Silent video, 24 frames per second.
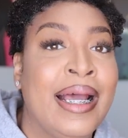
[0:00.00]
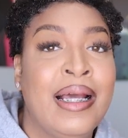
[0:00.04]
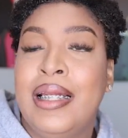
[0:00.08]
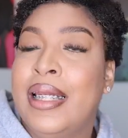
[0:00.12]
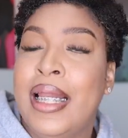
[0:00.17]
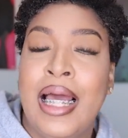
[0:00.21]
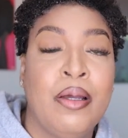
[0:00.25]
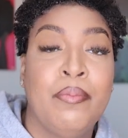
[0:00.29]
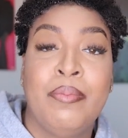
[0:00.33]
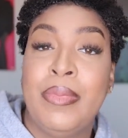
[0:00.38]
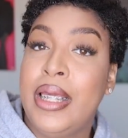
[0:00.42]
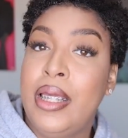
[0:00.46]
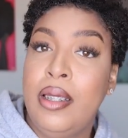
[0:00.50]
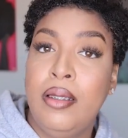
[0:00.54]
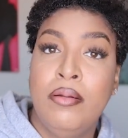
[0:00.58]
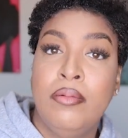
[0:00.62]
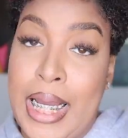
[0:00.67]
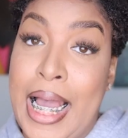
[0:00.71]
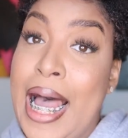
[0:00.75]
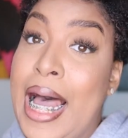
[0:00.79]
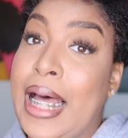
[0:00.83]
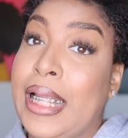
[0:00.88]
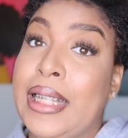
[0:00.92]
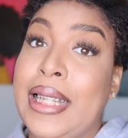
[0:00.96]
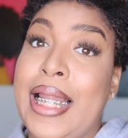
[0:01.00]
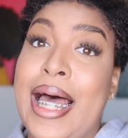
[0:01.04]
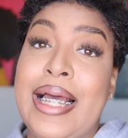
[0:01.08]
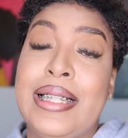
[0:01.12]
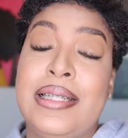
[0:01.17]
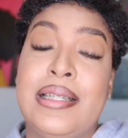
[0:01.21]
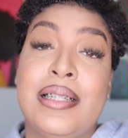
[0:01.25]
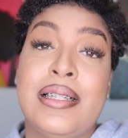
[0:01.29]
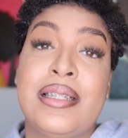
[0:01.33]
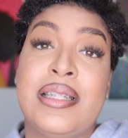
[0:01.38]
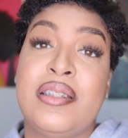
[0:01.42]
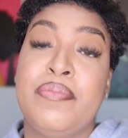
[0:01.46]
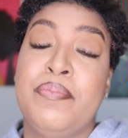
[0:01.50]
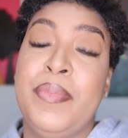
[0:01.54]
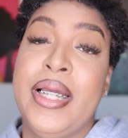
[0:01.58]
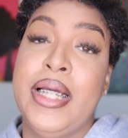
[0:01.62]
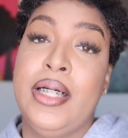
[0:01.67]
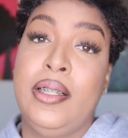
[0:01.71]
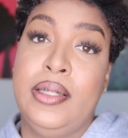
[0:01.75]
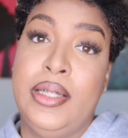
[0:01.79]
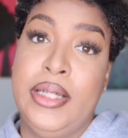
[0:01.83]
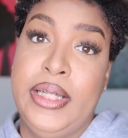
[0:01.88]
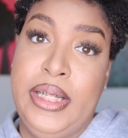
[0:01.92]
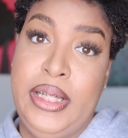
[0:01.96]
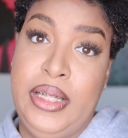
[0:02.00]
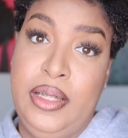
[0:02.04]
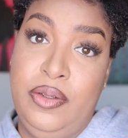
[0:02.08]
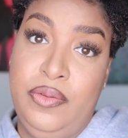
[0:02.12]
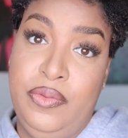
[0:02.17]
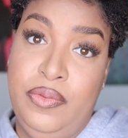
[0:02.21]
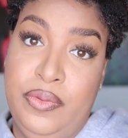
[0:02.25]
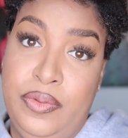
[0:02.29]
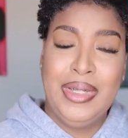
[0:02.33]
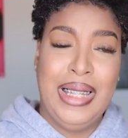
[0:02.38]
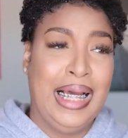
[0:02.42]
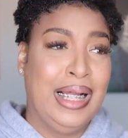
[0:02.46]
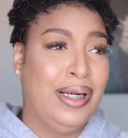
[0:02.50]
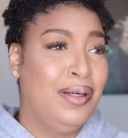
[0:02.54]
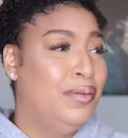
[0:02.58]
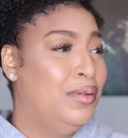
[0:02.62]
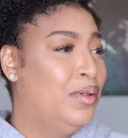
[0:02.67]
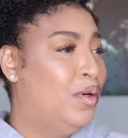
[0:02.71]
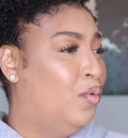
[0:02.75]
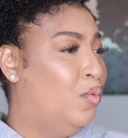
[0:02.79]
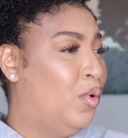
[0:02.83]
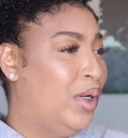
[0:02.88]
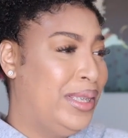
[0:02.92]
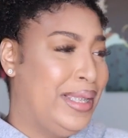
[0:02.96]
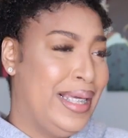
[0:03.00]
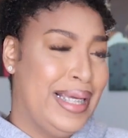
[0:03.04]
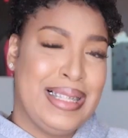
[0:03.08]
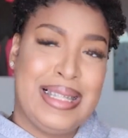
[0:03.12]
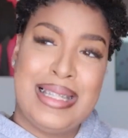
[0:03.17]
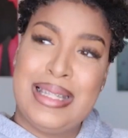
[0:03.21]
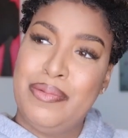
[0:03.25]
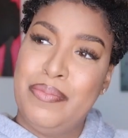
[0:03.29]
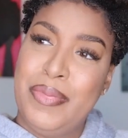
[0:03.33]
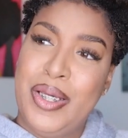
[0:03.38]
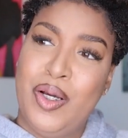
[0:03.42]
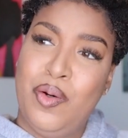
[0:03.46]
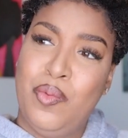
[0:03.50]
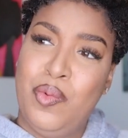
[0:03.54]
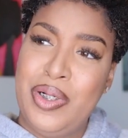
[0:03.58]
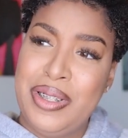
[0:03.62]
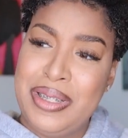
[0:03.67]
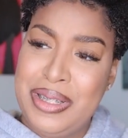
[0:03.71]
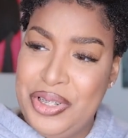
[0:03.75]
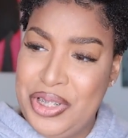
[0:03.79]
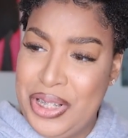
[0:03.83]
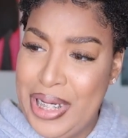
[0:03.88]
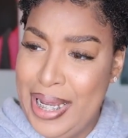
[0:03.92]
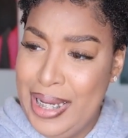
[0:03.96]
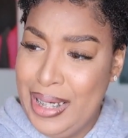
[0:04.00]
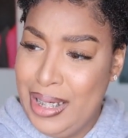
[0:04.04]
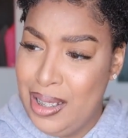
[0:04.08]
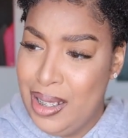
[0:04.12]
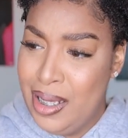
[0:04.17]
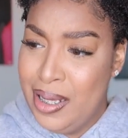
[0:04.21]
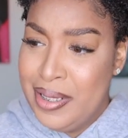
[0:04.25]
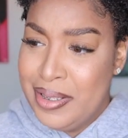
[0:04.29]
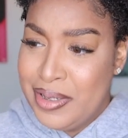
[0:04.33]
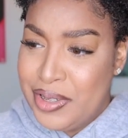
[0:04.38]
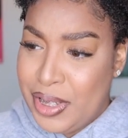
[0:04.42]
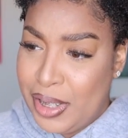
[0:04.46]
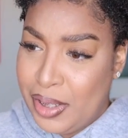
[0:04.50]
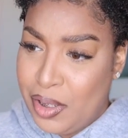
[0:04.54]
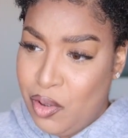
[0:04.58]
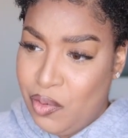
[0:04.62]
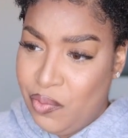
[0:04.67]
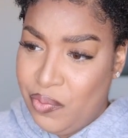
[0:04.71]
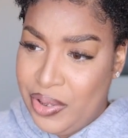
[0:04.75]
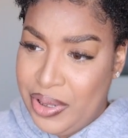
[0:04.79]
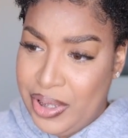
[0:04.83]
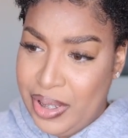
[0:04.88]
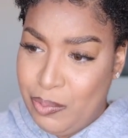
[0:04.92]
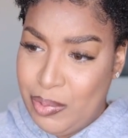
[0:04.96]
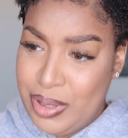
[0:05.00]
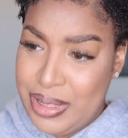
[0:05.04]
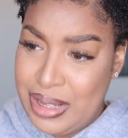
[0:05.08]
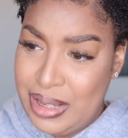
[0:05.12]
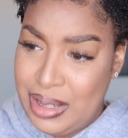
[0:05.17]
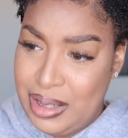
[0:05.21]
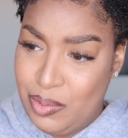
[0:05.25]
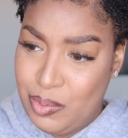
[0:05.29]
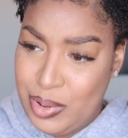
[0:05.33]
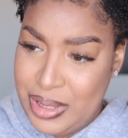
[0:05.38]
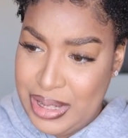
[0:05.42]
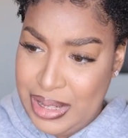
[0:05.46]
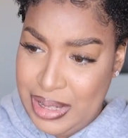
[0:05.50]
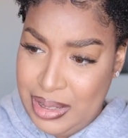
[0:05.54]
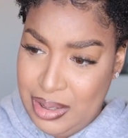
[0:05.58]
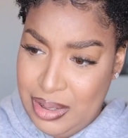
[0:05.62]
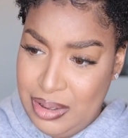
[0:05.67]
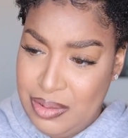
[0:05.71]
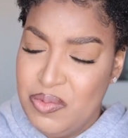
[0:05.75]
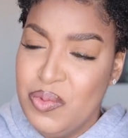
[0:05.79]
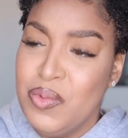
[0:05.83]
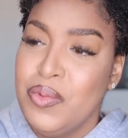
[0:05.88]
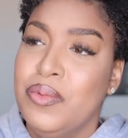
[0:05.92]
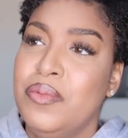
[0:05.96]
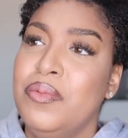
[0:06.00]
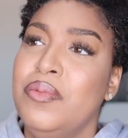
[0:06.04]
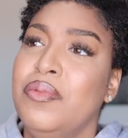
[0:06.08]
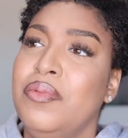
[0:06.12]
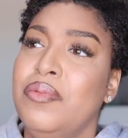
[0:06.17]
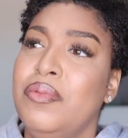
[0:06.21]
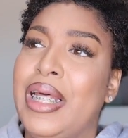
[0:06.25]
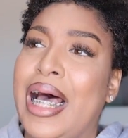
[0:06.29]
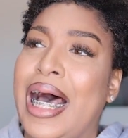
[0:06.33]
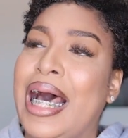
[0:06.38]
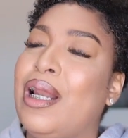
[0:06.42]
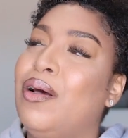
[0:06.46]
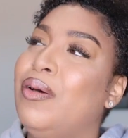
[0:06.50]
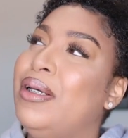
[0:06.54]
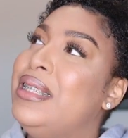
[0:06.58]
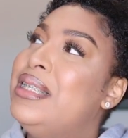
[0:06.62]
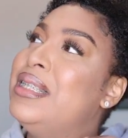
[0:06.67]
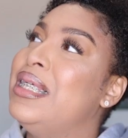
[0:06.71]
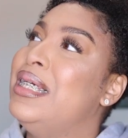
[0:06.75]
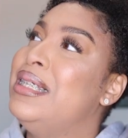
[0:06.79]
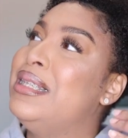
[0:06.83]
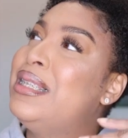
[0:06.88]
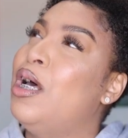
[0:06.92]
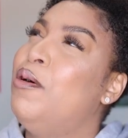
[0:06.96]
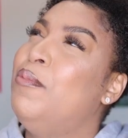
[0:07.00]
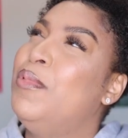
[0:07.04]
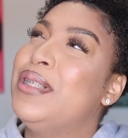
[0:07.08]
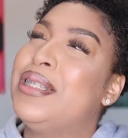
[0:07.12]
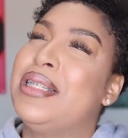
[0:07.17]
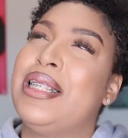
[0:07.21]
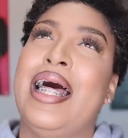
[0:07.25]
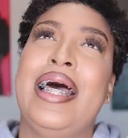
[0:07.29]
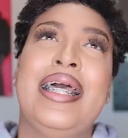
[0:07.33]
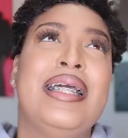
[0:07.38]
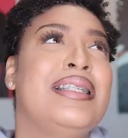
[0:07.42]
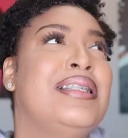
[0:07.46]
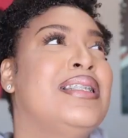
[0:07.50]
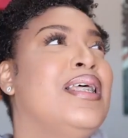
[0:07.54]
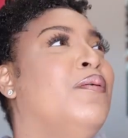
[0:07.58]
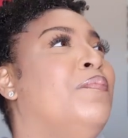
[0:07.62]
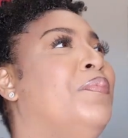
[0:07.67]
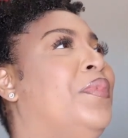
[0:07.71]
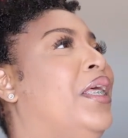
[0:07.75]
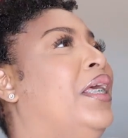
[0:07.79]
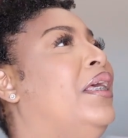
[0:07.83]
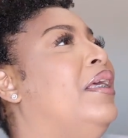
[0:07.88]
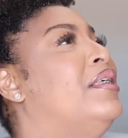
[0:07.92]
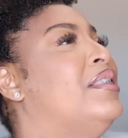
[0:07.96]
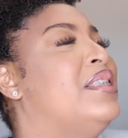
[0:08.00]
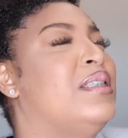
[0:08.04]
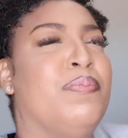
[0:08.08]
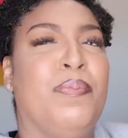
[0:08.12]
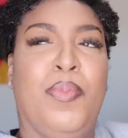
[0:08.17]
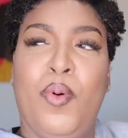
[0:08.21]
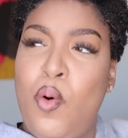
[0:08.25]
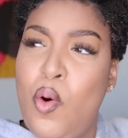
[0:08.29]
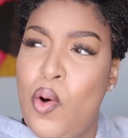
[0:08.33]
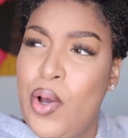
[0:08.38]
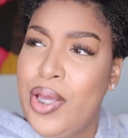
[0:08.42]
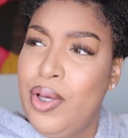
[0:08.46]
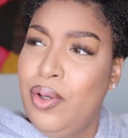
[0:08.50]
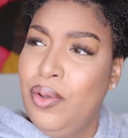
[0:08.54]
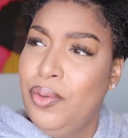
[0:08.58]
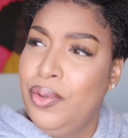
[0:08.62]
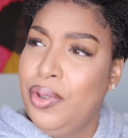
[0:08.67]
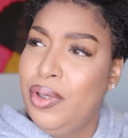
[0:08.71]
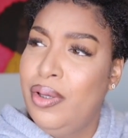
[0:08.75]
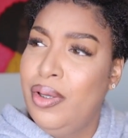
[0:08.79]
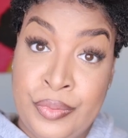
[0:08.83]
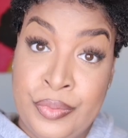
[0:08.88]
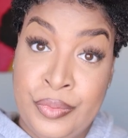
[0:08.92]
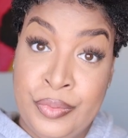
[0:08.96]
not, not me. I lied to the smell leave. I don't know what that smell was. Check, check over there. Was it, was it? I don't. It's, it's almost like something is spoiled